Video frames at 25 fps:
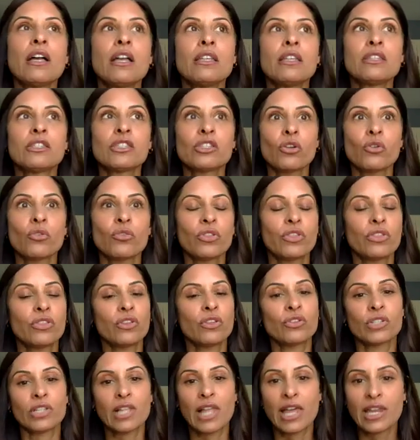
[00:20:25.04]
So
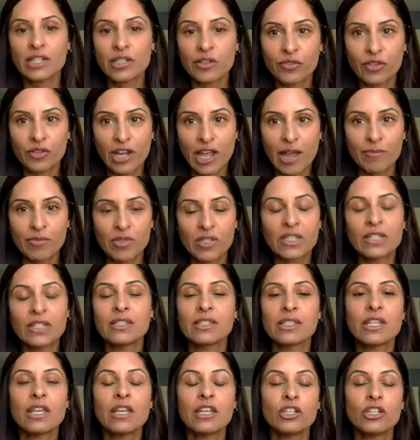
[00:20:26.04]
there's a lot of different
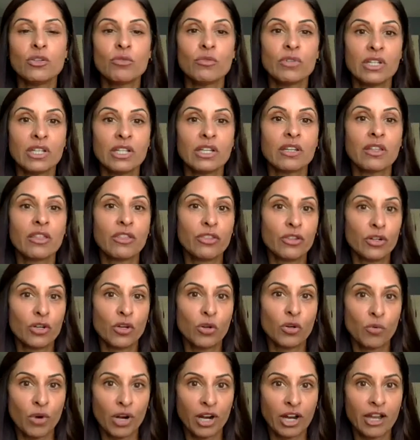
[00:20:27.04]
options, and you would need a
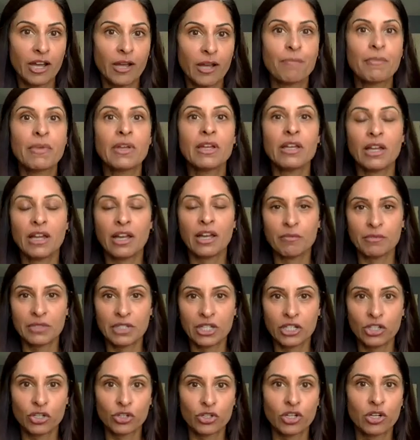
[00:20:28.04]
thorough workup
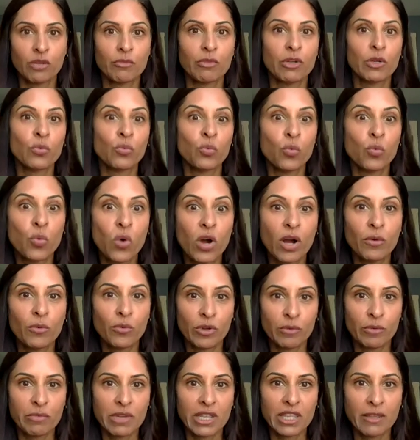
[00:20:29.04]
to determine what
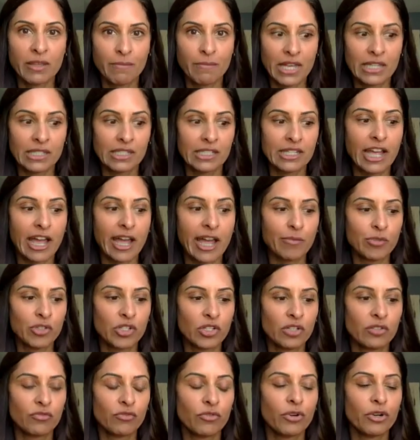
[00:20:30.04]
would be the best
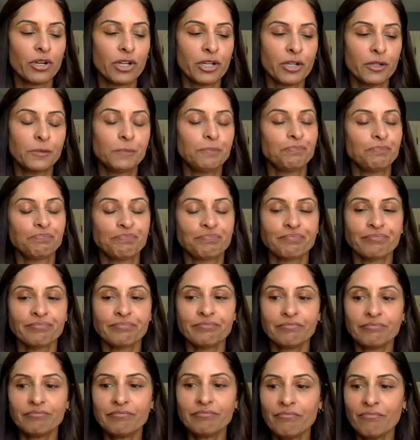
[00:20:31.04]
option for you.
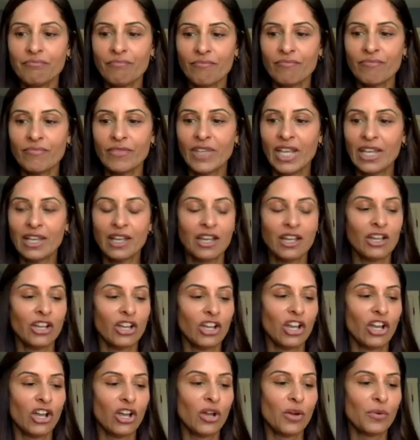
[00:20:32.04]

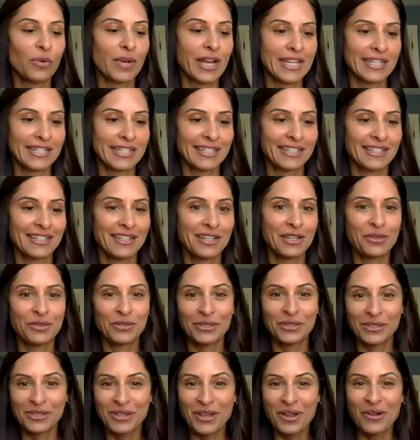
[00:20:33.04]
All right.
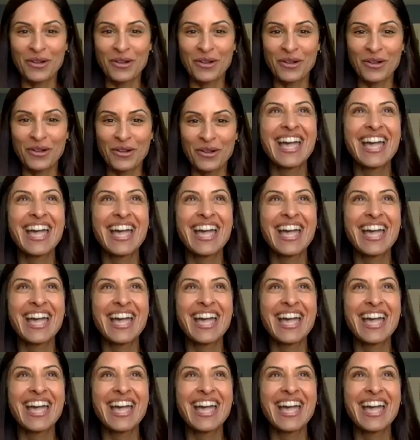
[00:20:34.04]
So